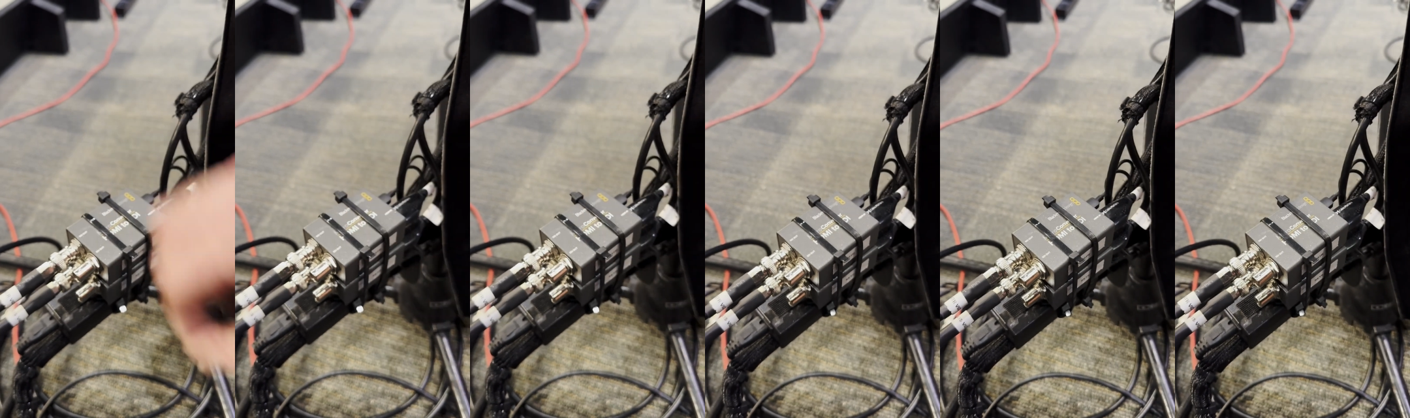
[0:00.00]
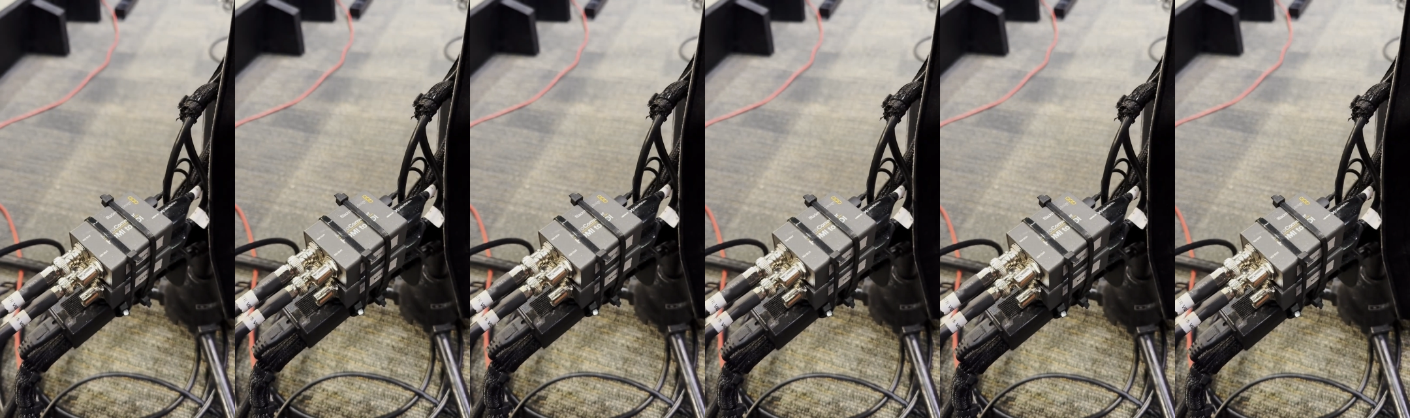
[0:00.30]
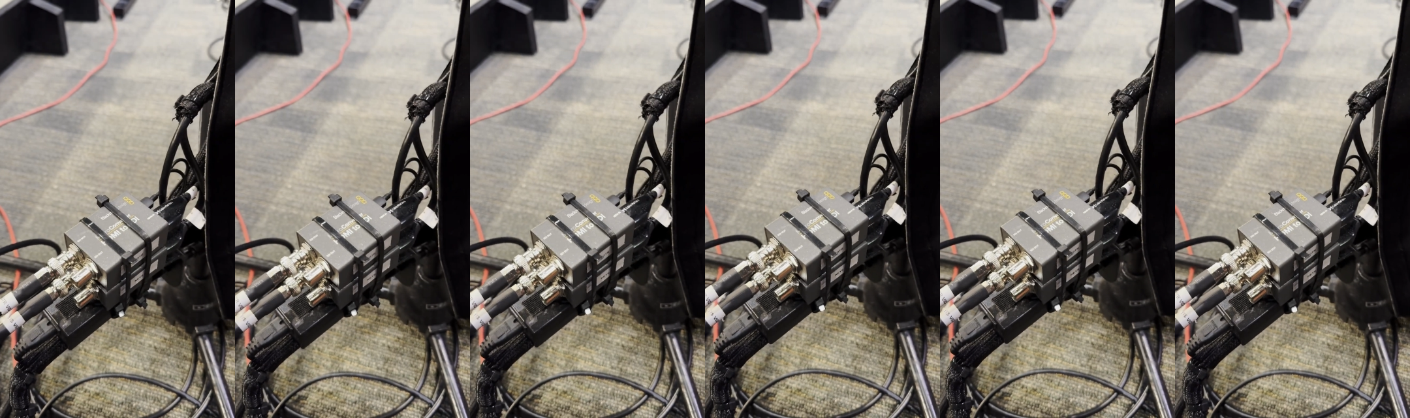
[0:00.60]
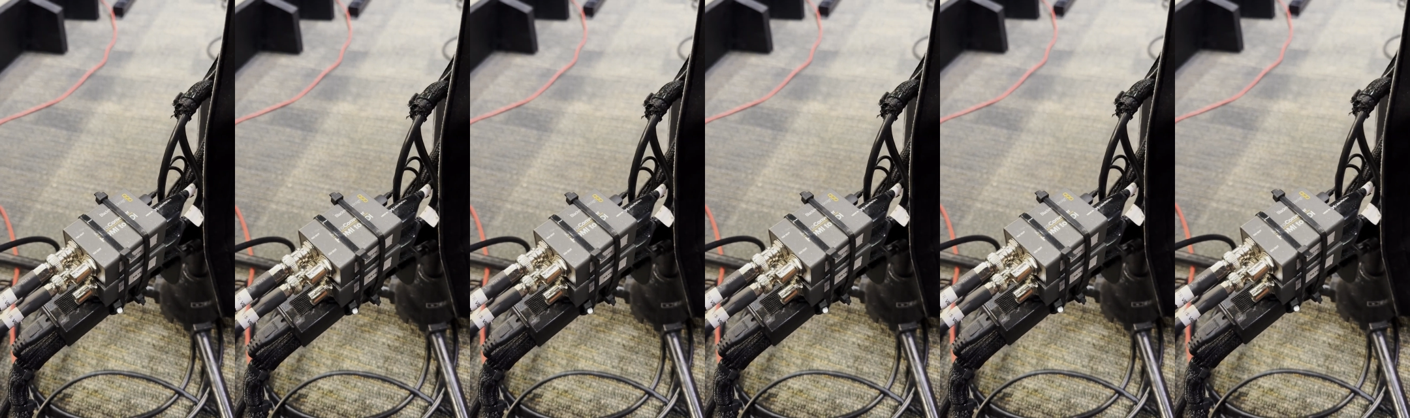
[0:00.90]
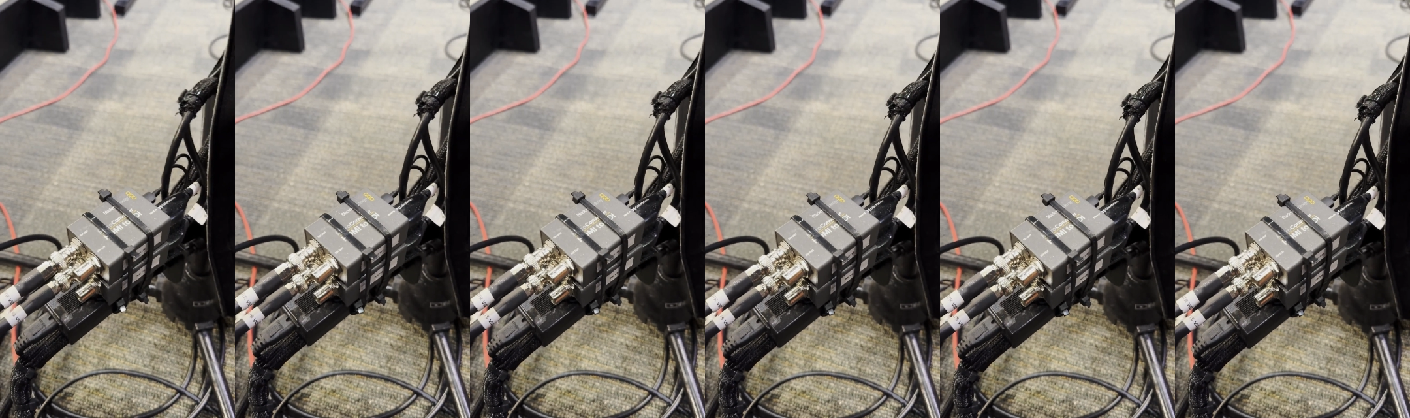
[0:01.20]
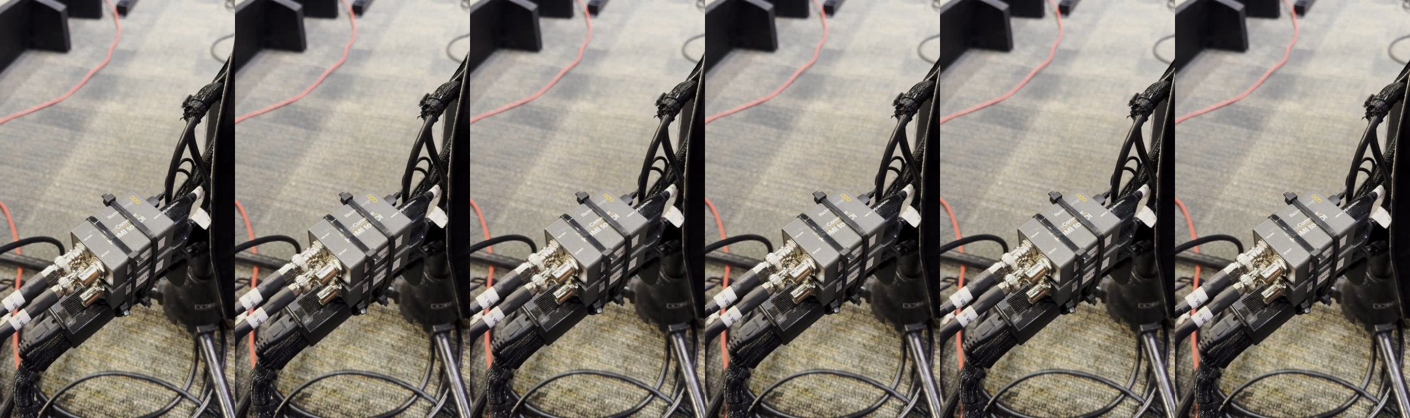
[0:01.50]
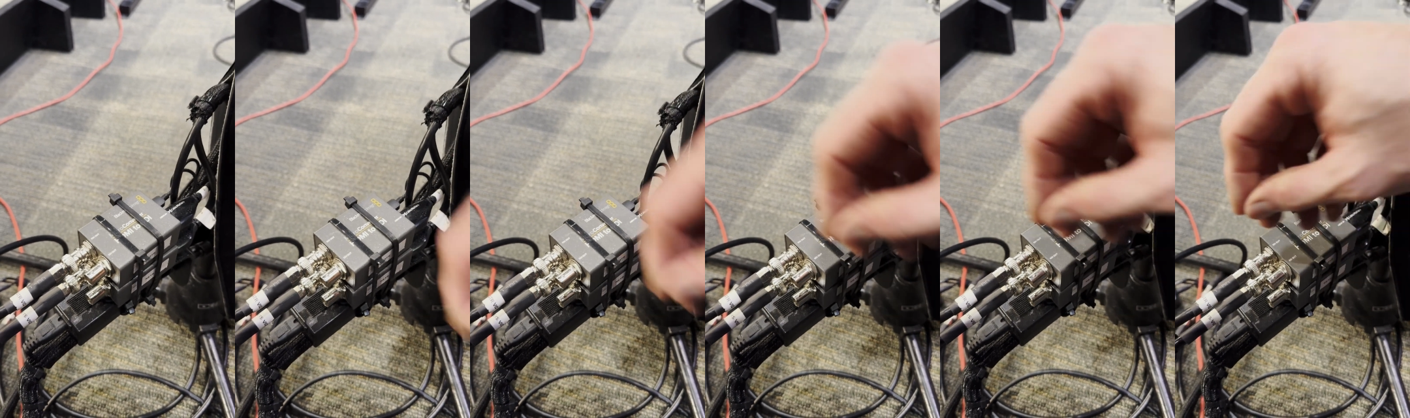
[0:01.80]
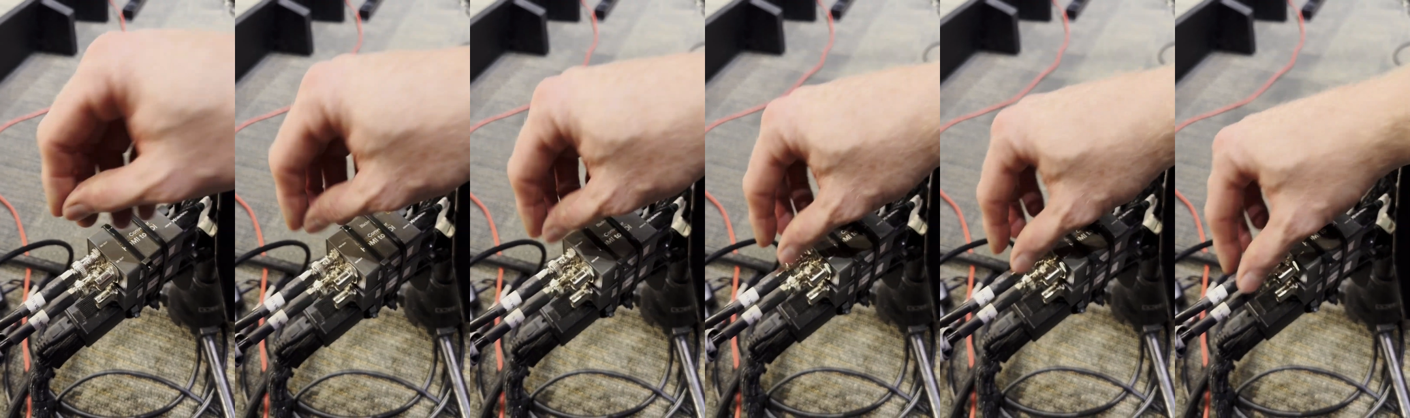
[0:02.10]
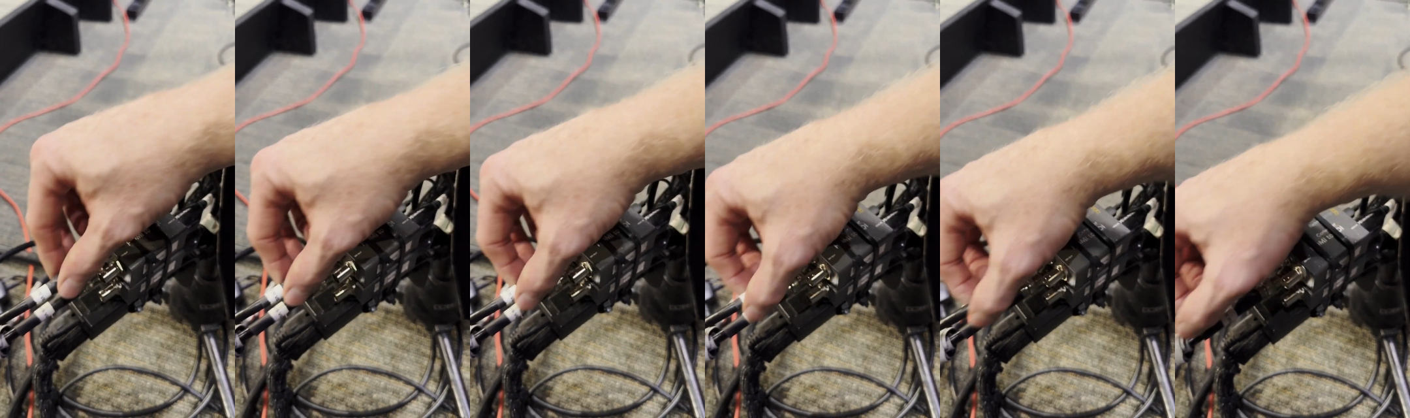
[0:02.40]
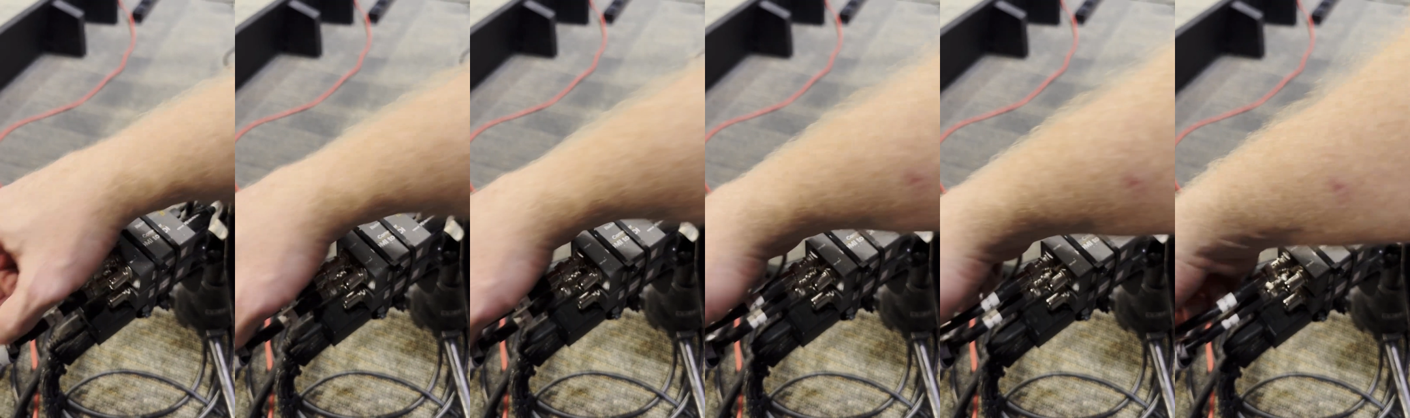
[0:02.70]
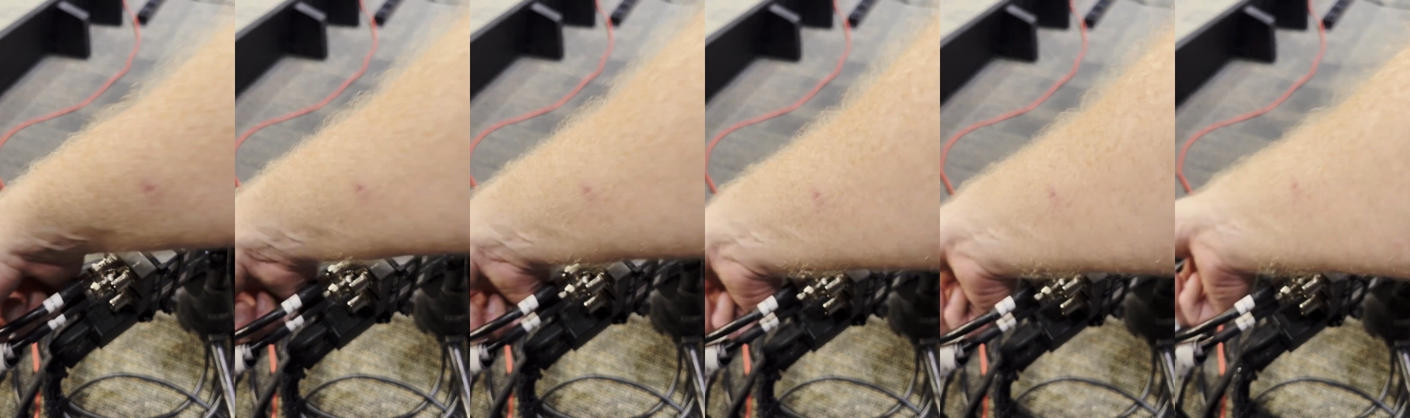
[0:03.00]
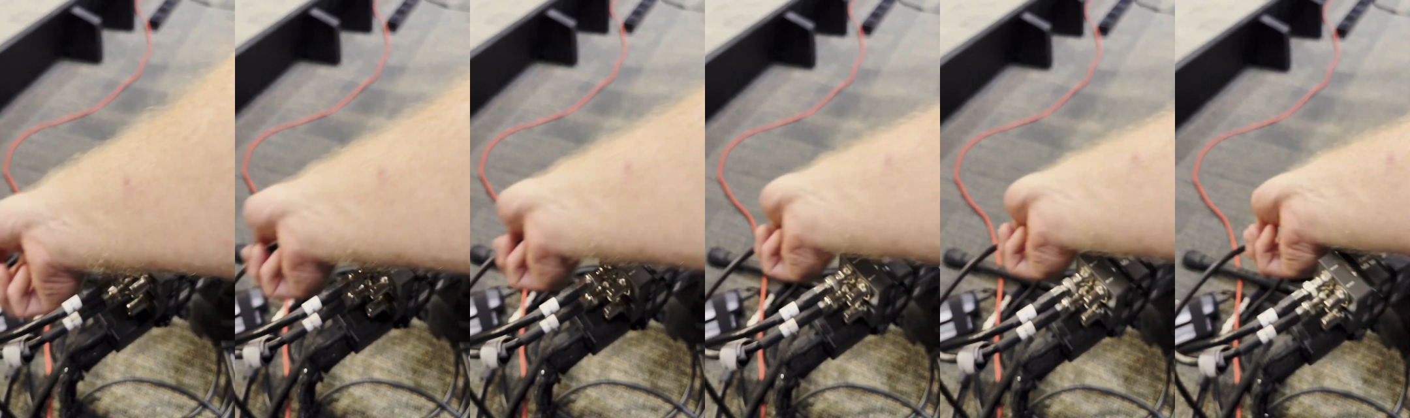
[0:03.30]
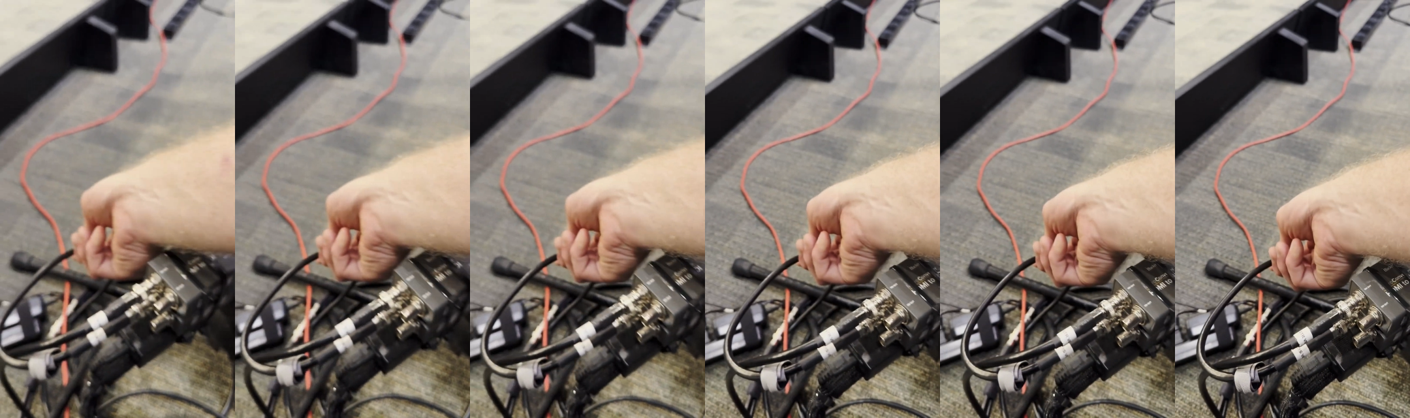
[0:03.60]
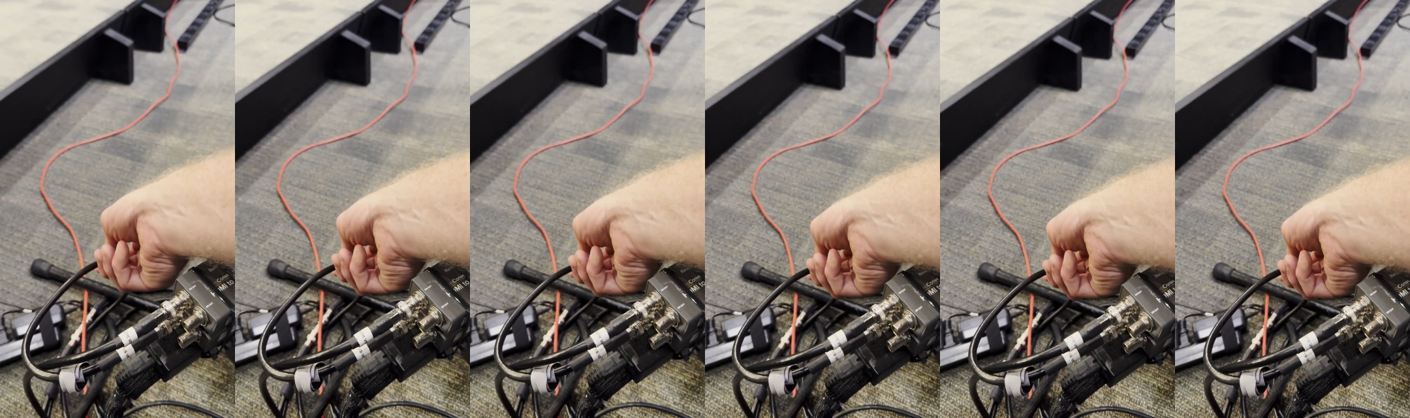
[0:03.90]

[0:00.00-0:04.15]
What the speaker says: No face is visible, so there are no lips to read.